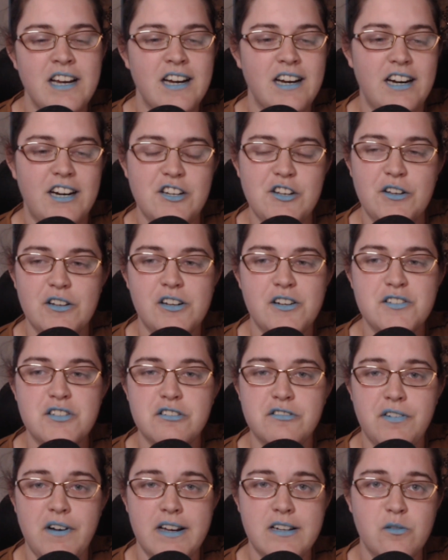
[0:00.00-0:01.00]
You can
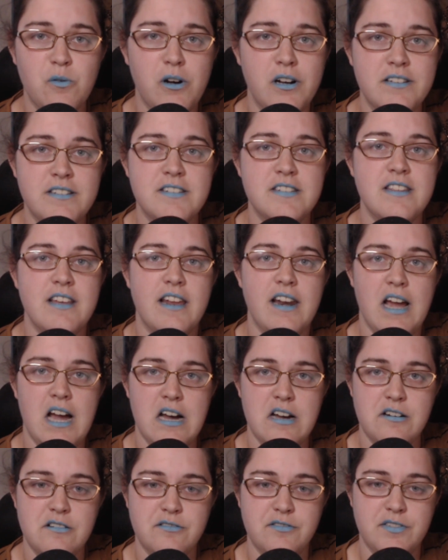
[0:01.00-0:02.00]
also find ones that
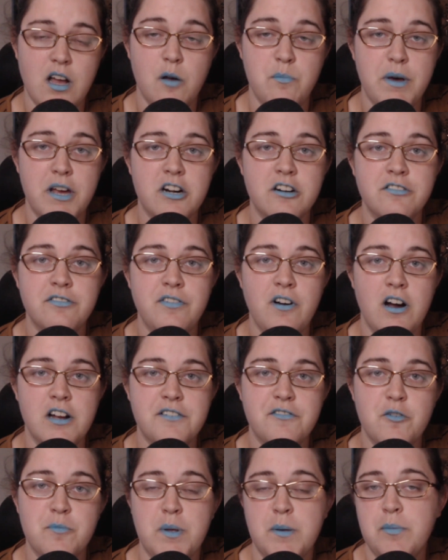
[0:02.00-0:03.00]
have a better
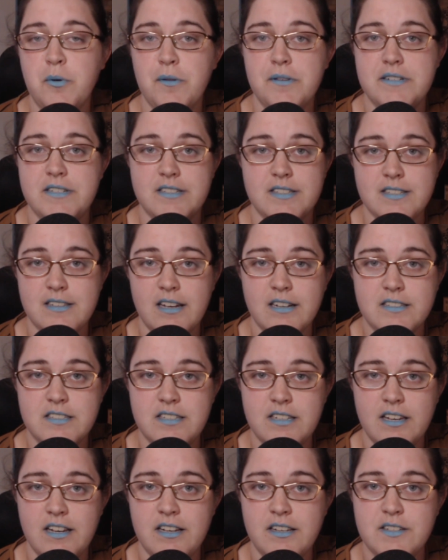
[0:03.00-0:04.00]
font for people with
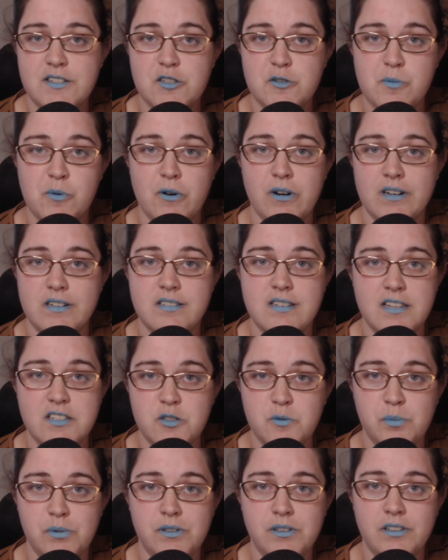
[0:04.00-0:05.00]
dyslexia, so more
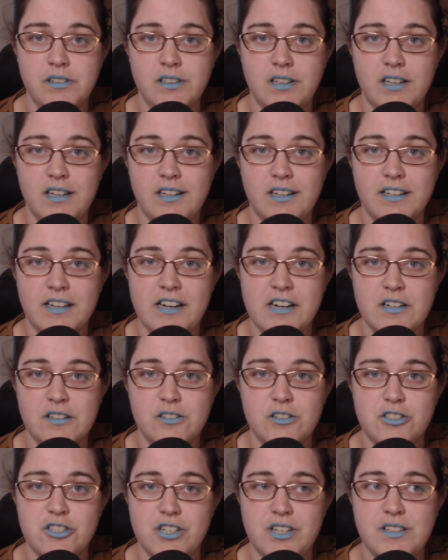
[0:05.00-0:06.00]
accessible
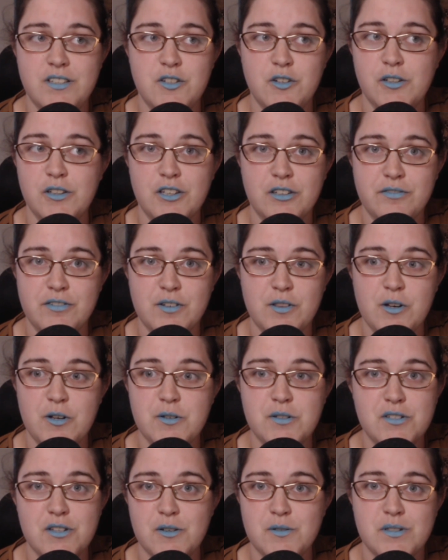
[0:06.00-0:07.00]
character sheets. You can look for
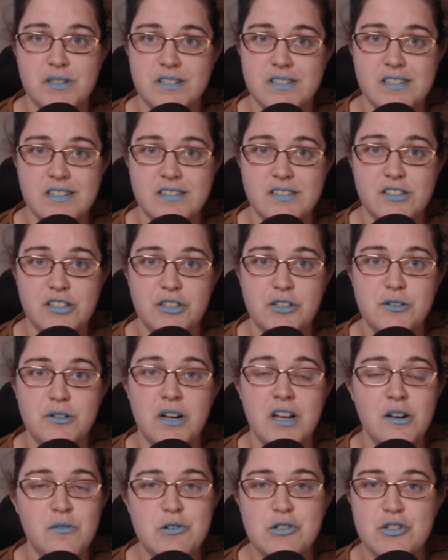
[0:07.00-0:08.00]
those. Those exist too,
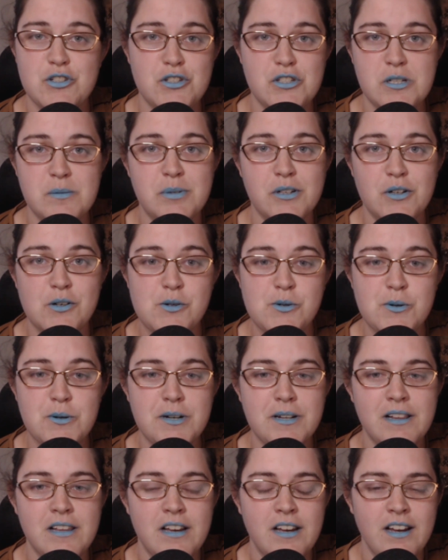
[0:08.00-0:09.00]
which is super
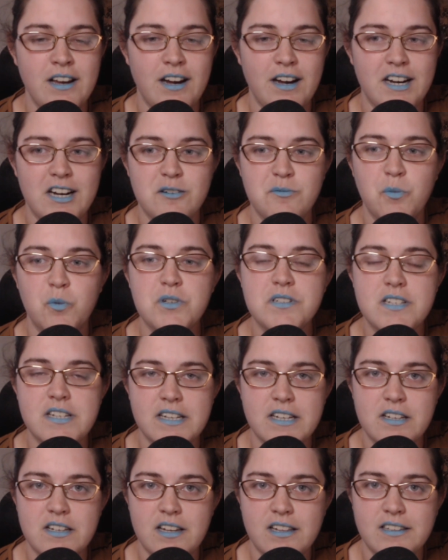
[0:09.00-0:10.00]
cool. We'll
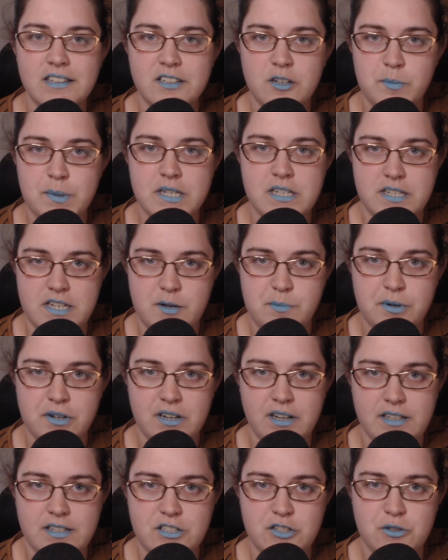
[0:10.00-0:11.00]
dig a little bit deeper
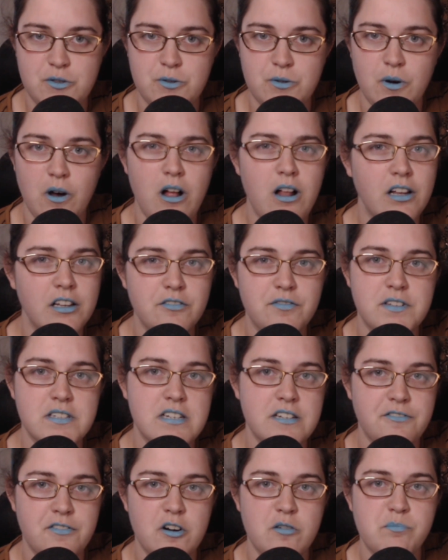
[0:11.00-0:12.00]
into all of the
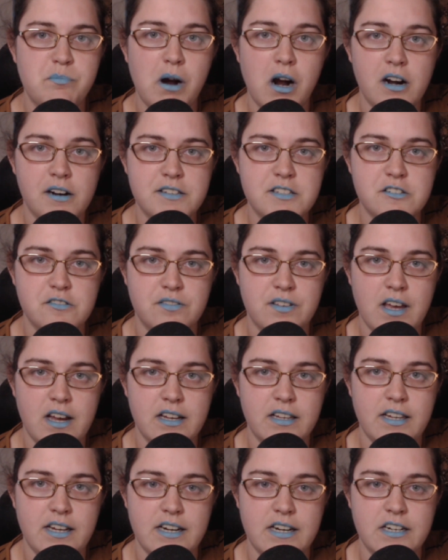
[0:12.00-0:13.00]
different parts of
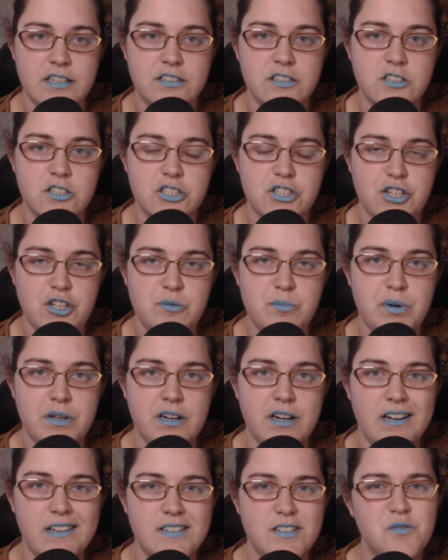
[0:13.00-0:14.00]
that character sheet, but
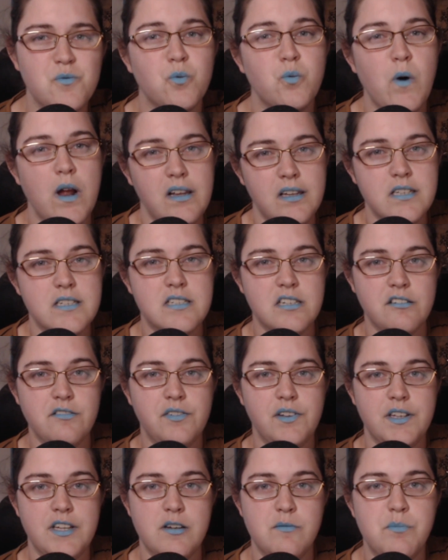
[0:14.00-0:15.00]
it is
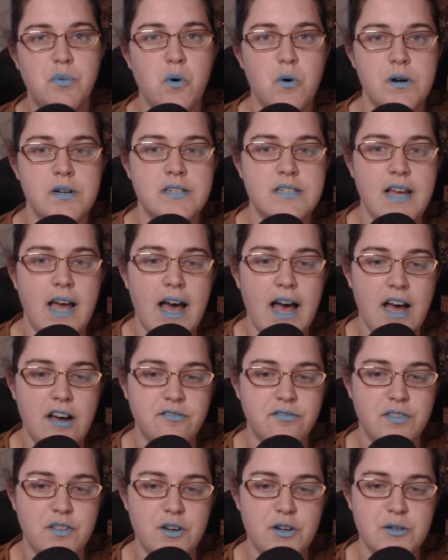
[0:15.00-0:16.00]
relatively important to
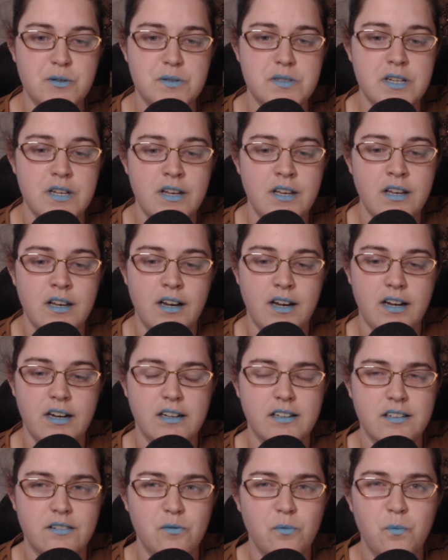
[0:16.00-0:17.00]
have those.
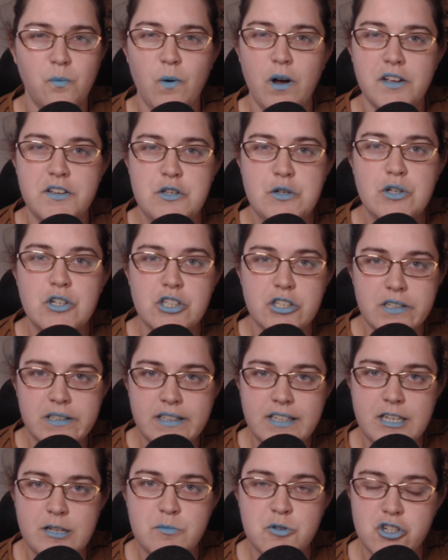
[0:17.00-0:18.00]
While you
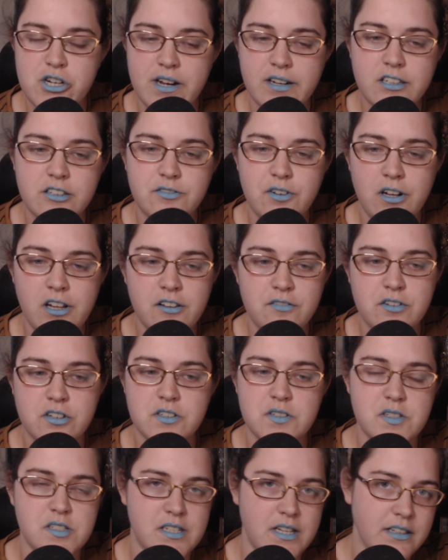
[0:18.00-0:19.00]
could keep track of all of
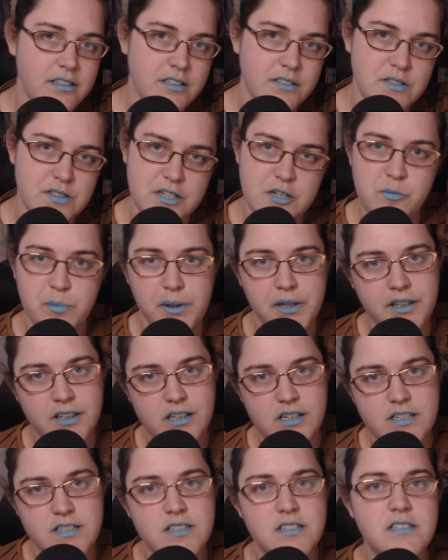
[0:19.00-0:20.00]
your skills and
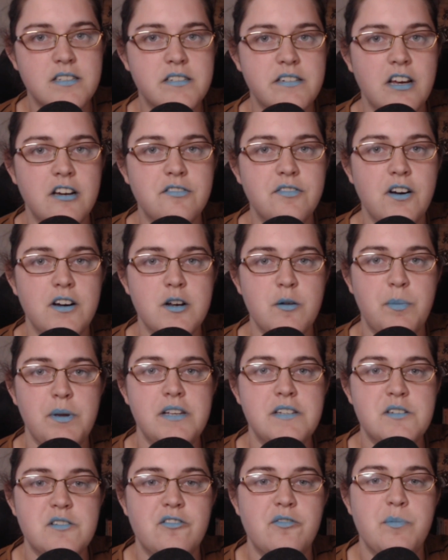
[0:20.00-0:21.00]
abilities and stuff on a
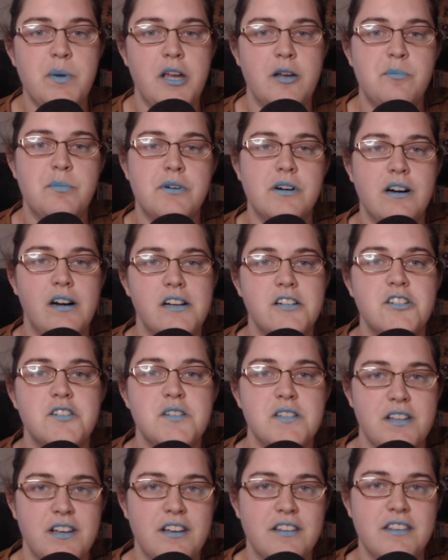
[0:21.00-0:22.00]
piece of paper, I
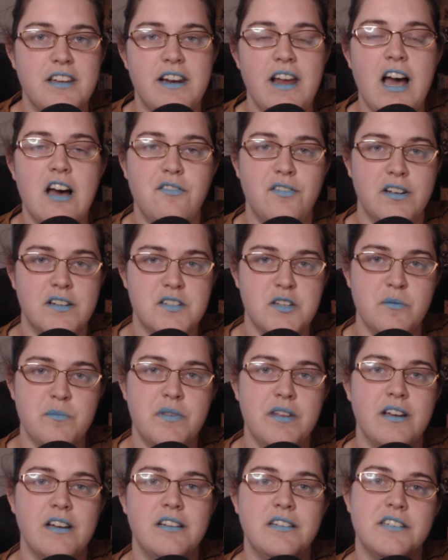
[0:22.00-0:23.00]
just think that having
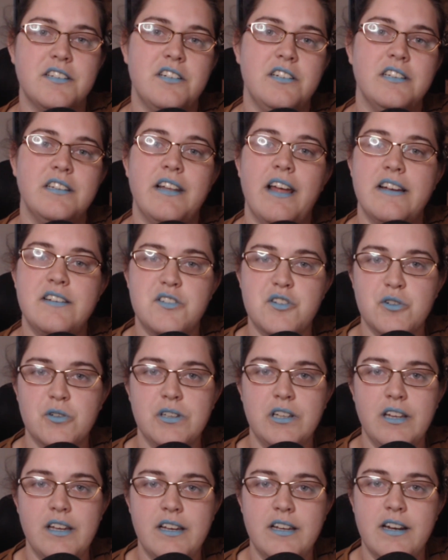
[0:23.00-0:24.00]
something a little nicer laid